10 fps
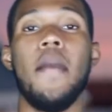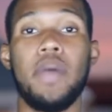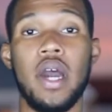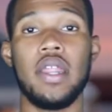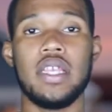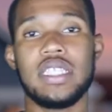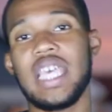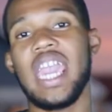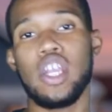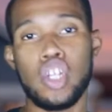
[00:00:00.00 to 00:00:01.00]
but
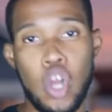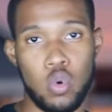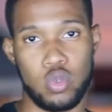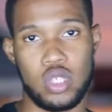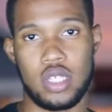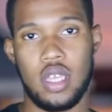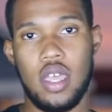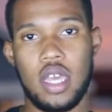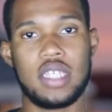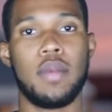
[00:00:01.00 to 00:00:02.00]
take notes
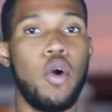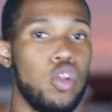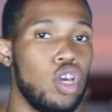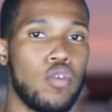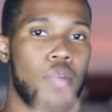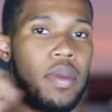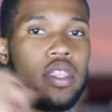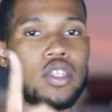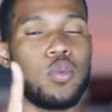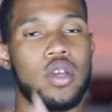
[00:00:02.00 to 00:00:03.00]
because I'm only going to repeat
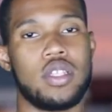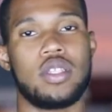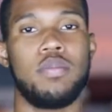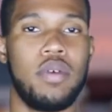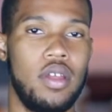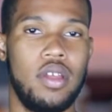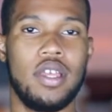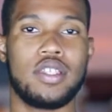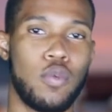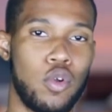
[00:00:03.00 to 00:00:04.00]
this once, but
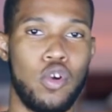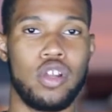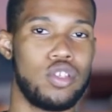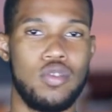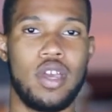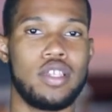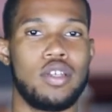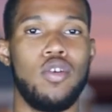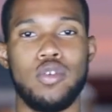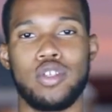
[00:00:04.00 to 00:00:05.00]
it's a recording so you guys can
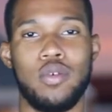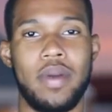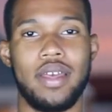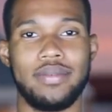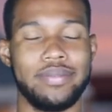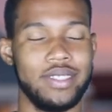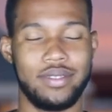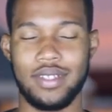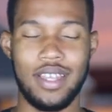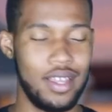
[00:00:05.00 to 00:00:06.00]
always go back.
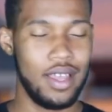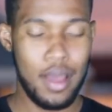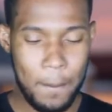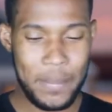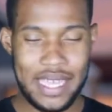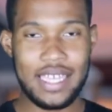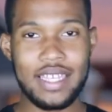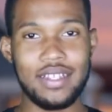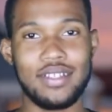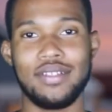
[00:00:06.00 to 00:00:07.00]

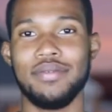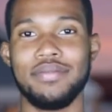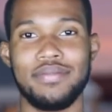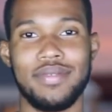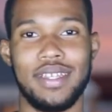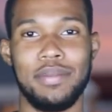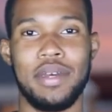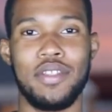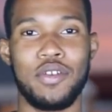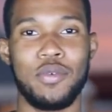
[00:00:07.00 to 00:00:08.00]
Bing! Am I
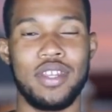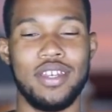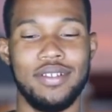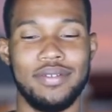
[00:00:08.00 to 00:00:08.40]
the only one here?